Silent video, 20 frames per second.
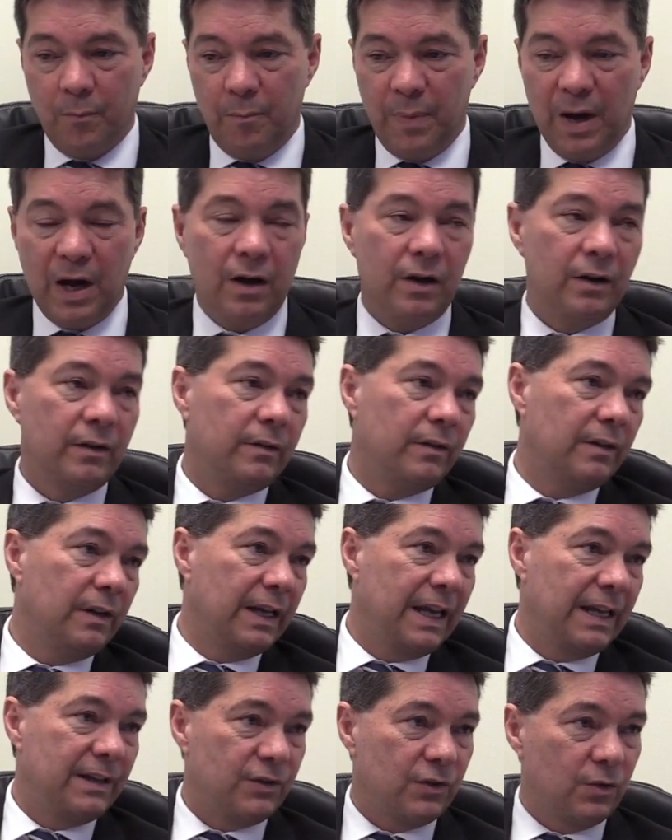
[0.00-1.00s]
Burton,
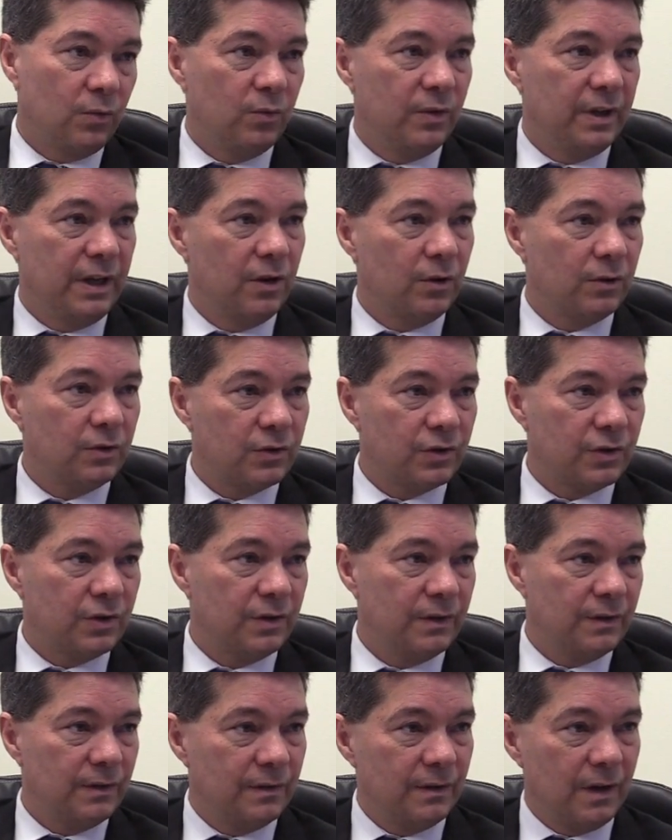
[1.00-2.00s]
against all the odds,
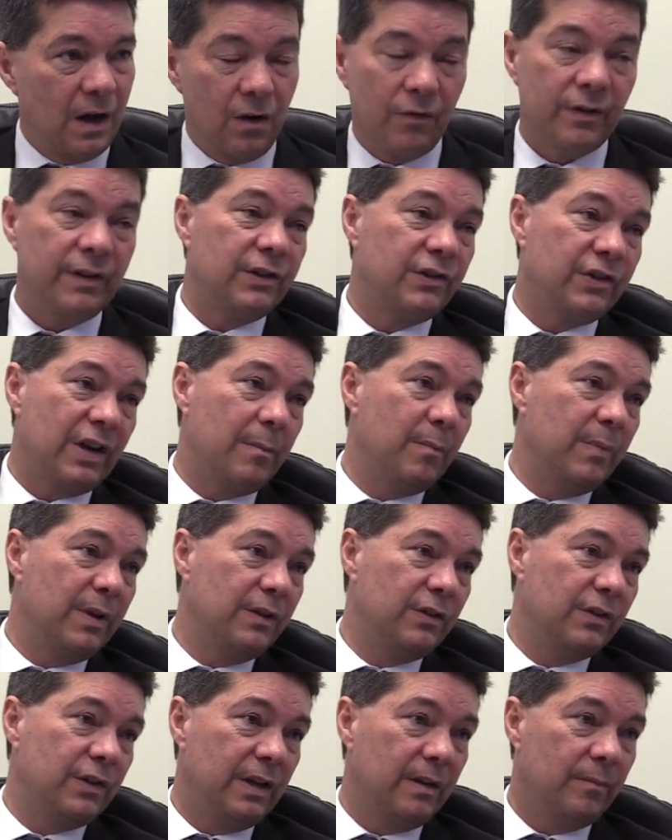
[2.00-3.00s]
are in the
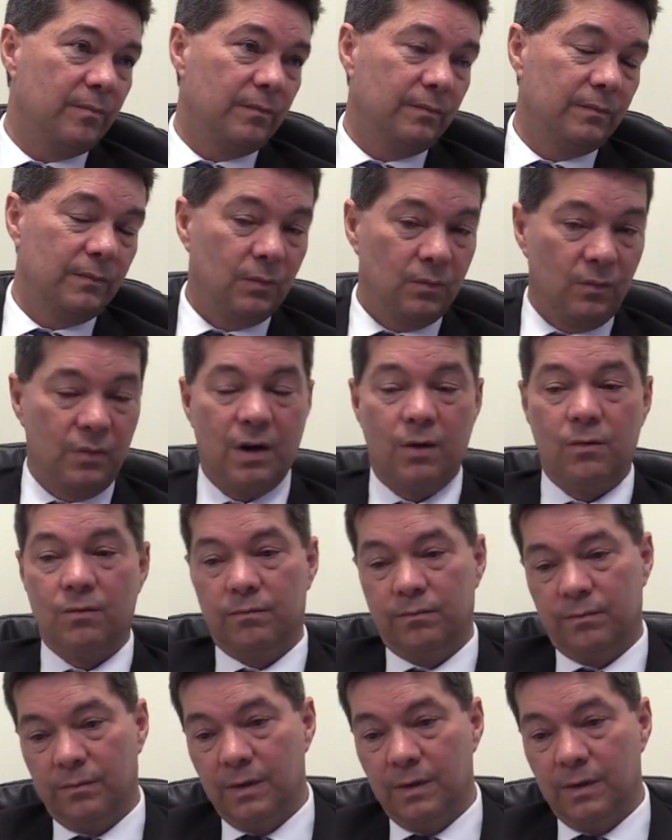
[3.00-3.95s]
Championship, although